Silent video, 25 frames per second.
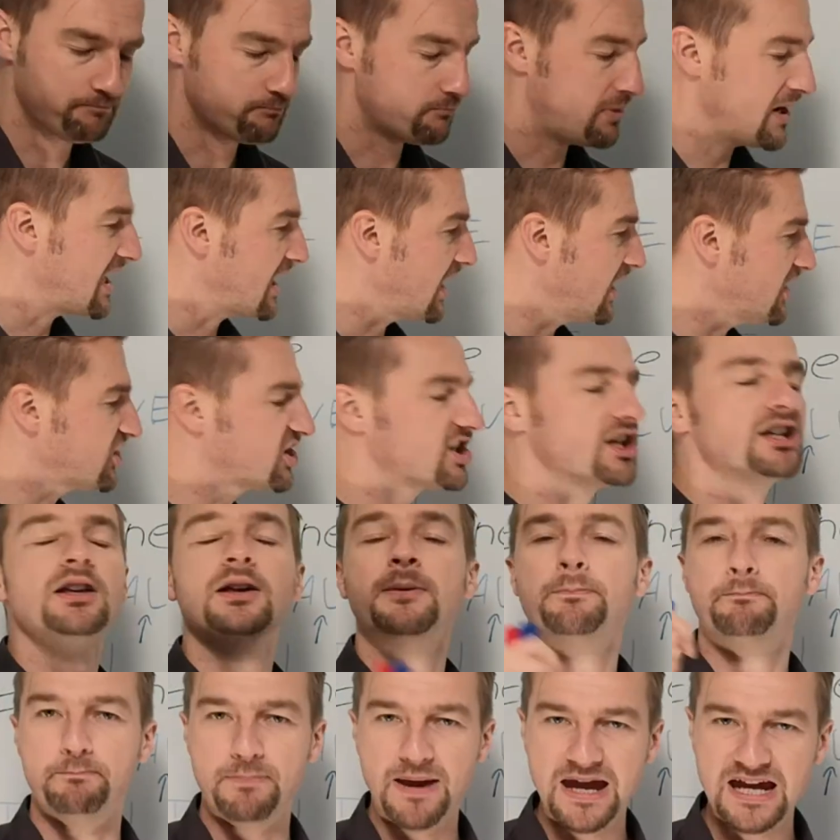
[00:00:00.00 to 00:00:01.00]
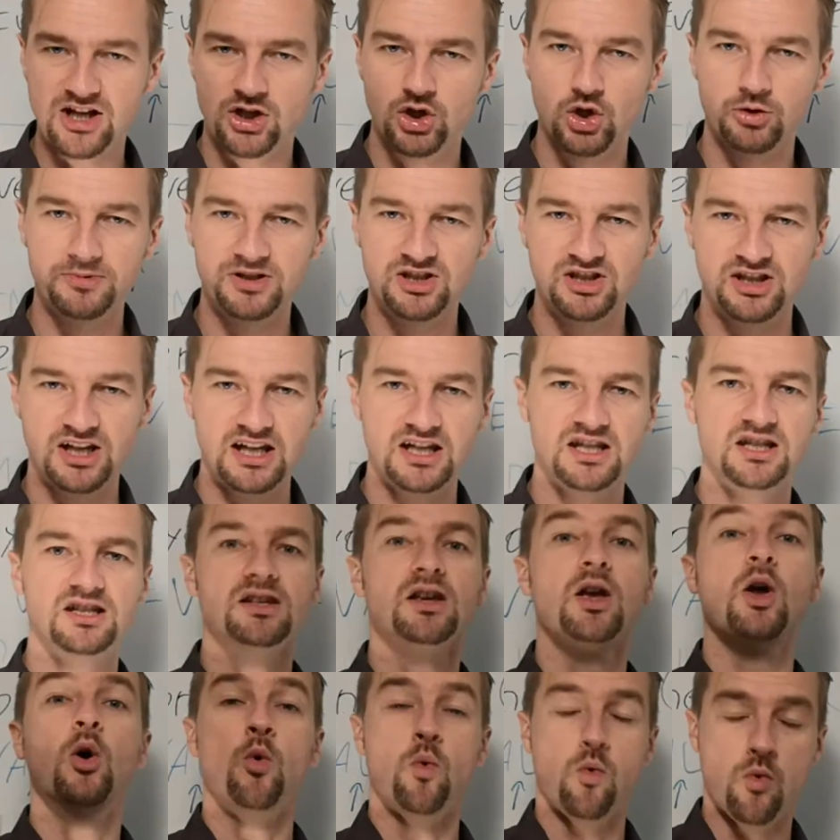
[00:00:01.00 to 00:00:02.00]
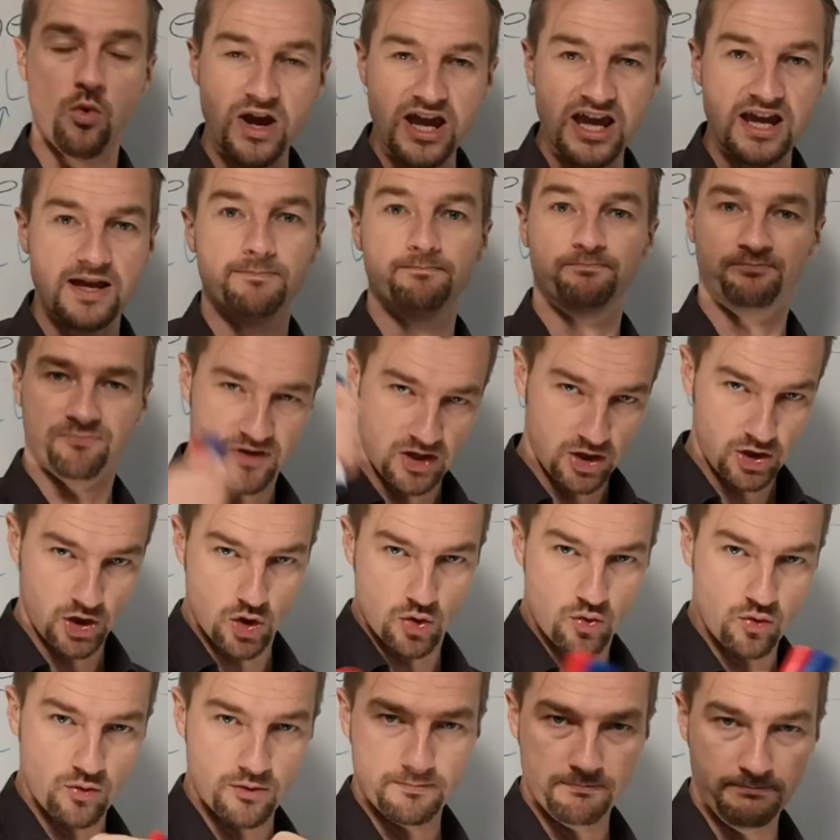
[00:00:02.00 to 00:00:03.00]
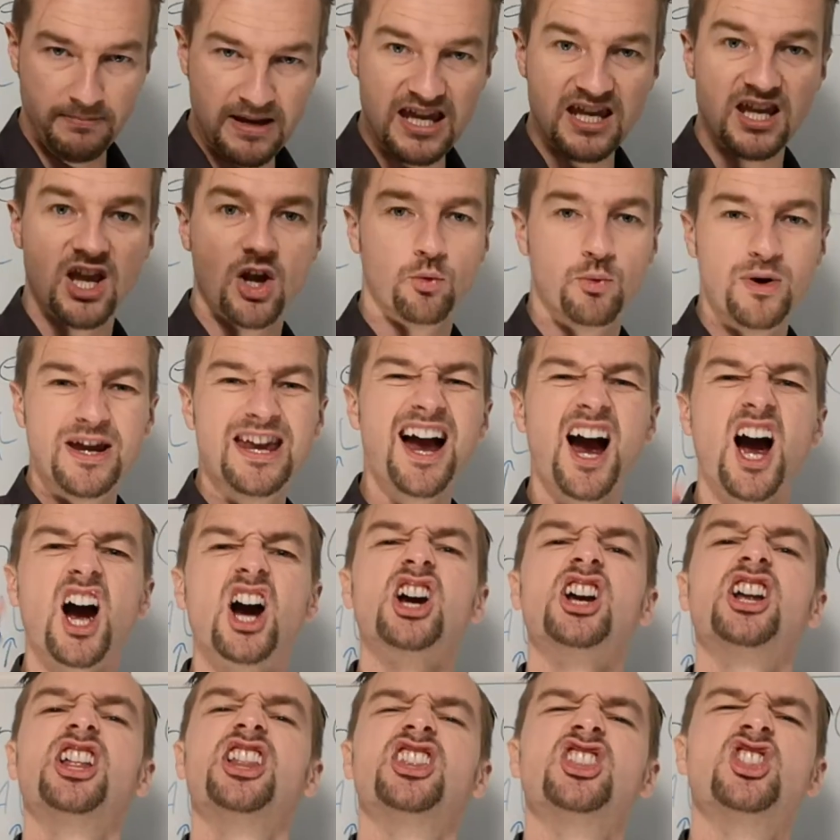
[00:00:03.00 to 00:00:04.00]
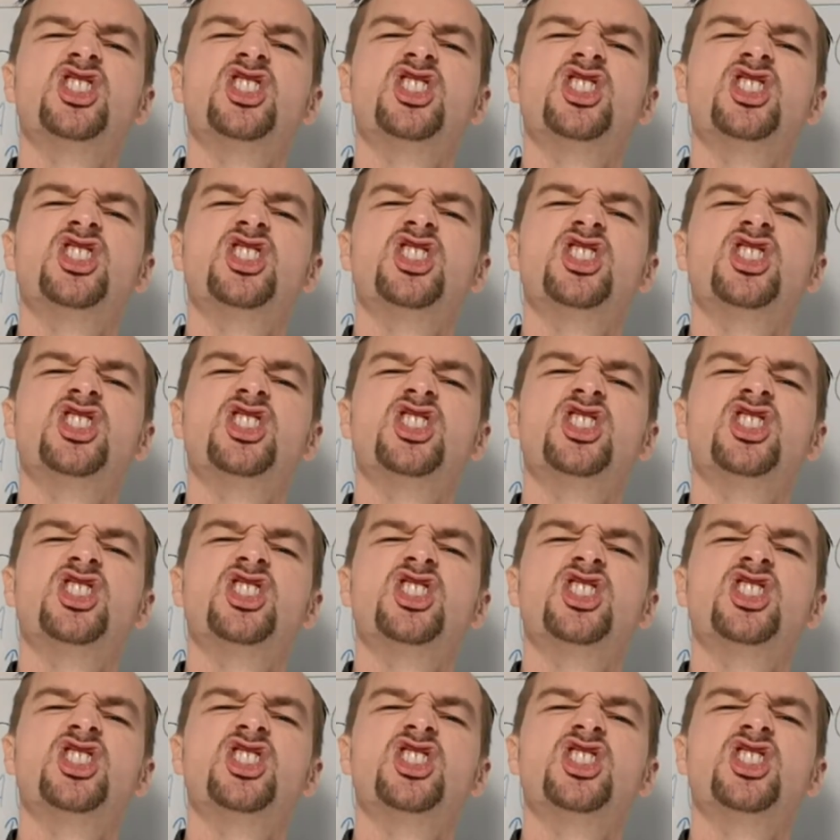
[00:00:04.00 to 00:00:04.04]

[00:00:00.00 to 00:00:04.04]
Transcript: Because, make no mistakes, we, you, me, we are